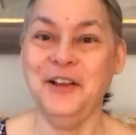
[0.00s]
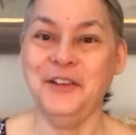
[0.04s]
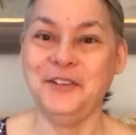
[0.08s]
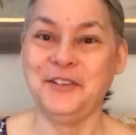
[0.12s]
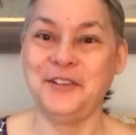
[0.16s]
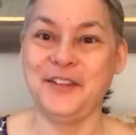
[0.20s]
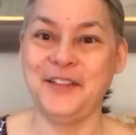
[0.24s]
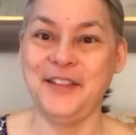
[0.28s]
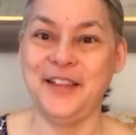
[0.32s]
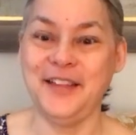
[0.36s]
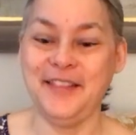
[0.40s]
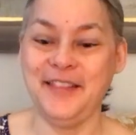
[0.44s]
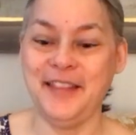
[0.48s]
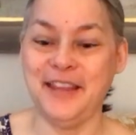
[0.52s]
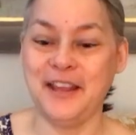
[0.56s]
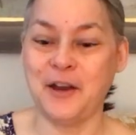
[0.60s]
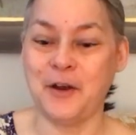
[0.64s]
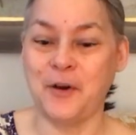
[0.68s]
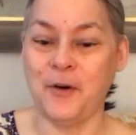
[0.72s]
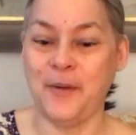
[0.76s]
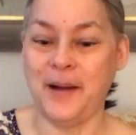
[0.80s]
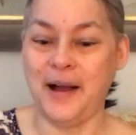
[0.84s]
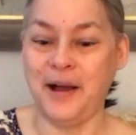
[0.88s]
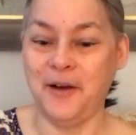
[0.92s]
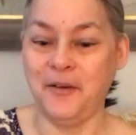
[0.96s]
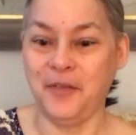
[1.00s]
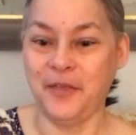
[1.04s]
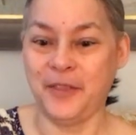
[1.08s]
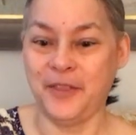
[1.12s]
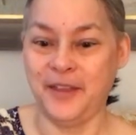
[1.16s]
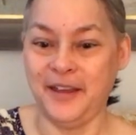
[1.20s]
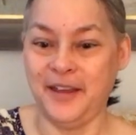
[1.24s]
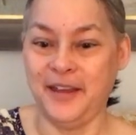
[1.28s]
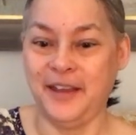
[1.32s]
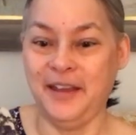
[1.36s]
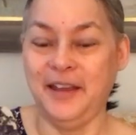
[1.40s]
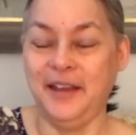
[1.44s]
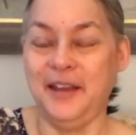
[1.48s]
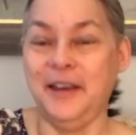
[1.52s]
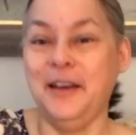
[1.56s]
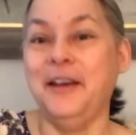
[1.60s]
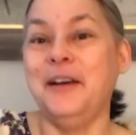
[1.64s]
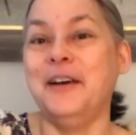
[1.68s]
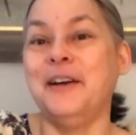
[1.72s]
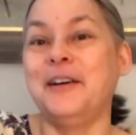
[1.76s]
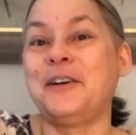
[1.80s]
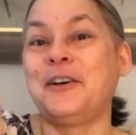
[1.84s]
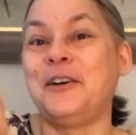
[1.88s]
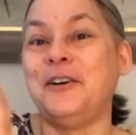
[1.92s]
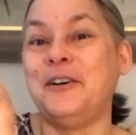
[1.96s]
So then they go out
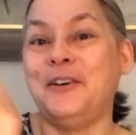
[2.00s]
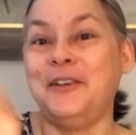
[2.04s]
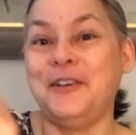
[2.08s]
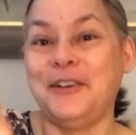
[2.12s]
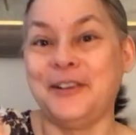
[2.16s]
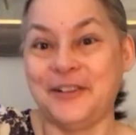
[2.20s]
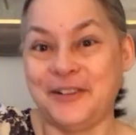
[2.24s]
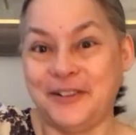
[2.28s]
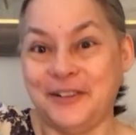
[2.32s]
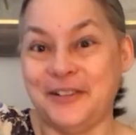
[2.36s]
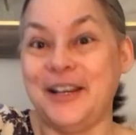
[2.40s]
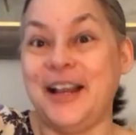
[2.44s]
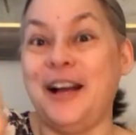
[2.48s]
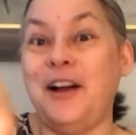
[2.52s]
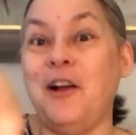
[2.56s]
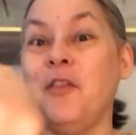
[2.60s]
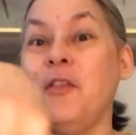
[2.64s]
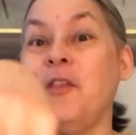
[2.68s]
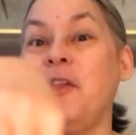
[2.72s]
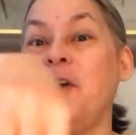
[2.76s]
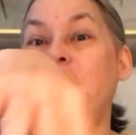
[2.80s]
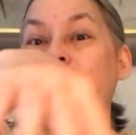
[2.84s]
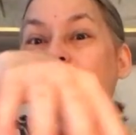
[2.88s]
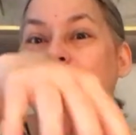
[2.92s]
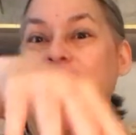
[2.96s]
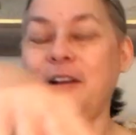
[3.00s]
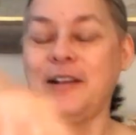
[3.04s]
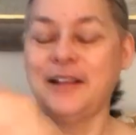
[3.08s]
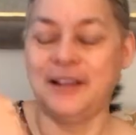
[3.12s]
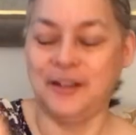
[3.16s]
go down the hall,